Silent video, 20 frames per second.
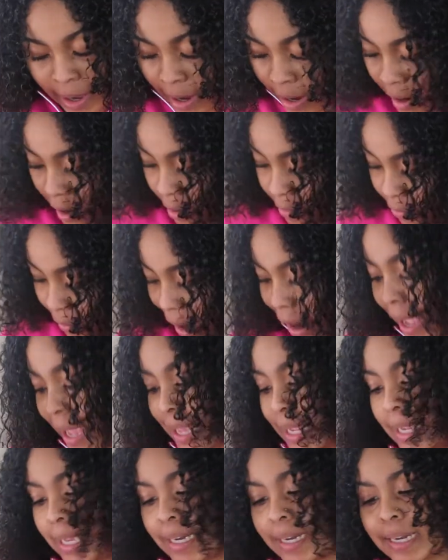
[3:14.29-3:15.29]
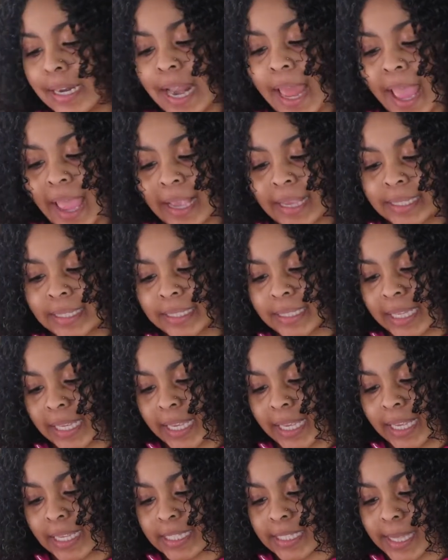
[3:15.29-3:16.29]
All right, next
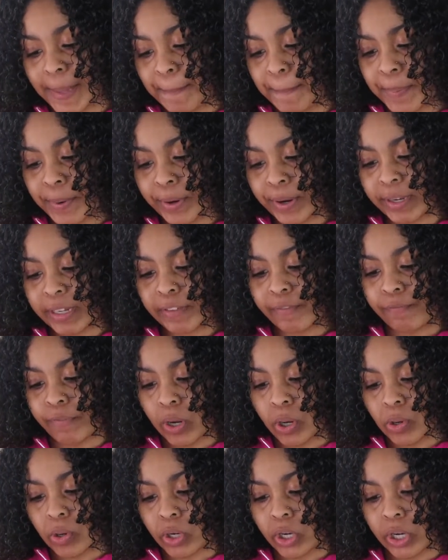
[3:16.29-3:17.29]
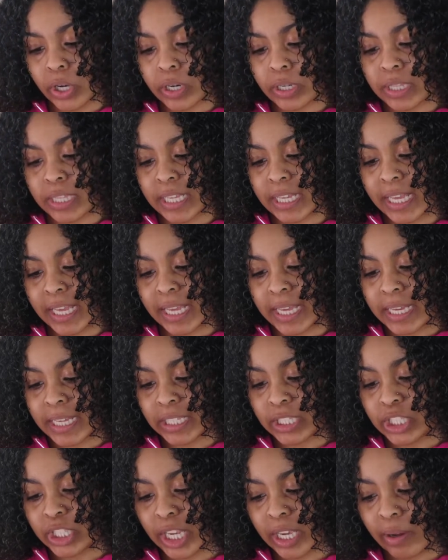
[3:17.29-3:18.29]
is the Pretty Vulgar, the
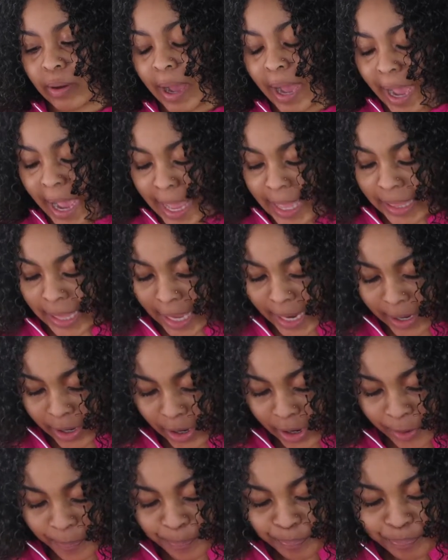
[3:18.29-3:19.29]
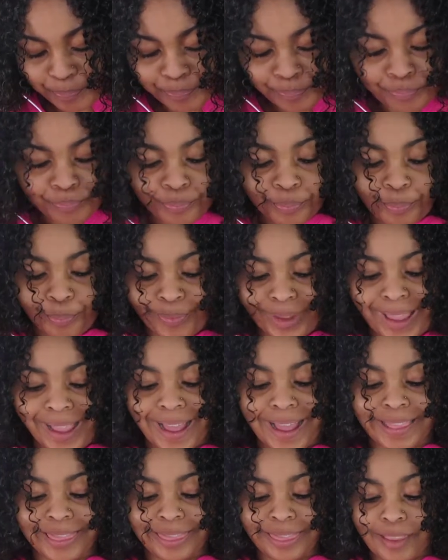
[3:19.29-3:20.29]
Ink Gel Eyeliner.
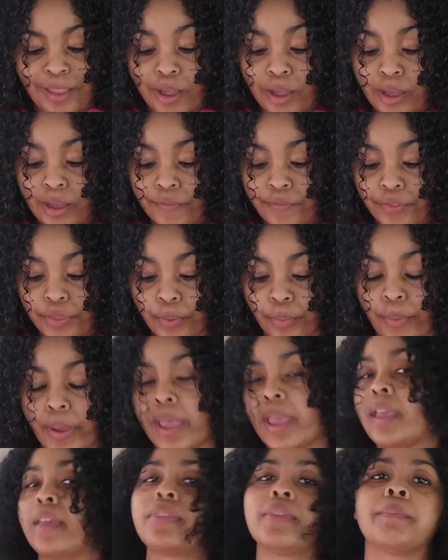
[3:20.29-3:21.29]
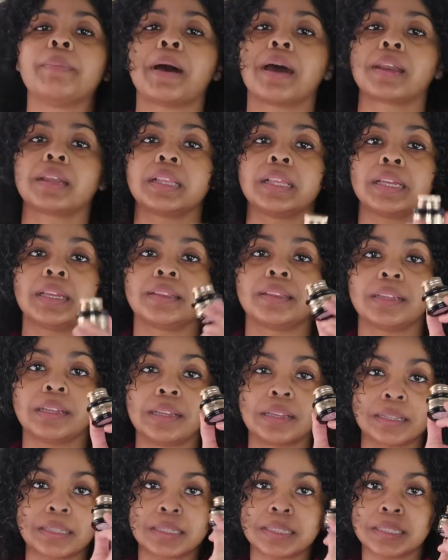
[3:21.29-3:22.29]
I love the way the bottling
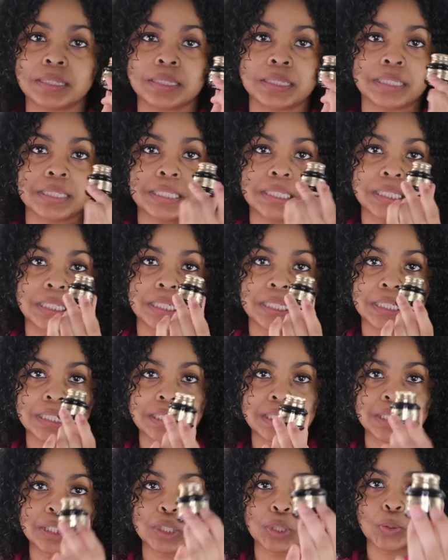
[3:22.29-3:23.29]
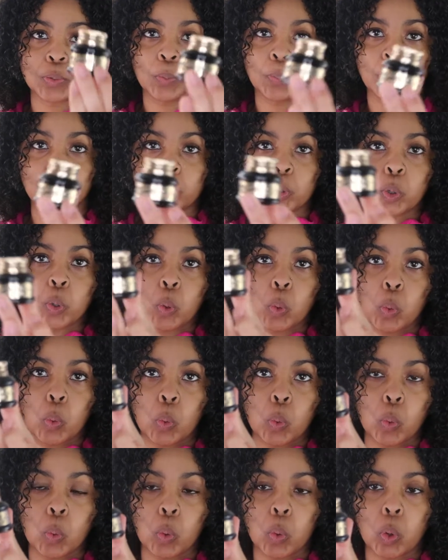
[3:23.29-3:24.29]
looks. It just looks super cool,
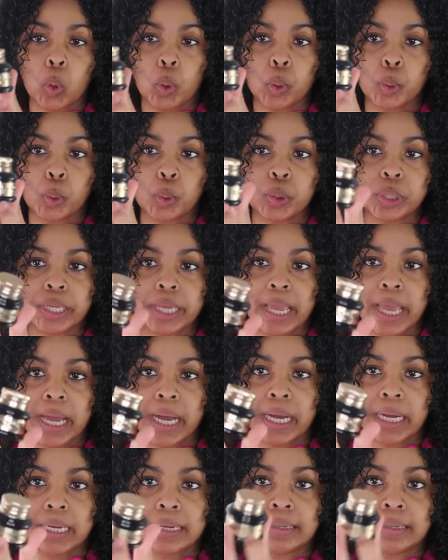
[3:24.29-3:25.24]
yeah.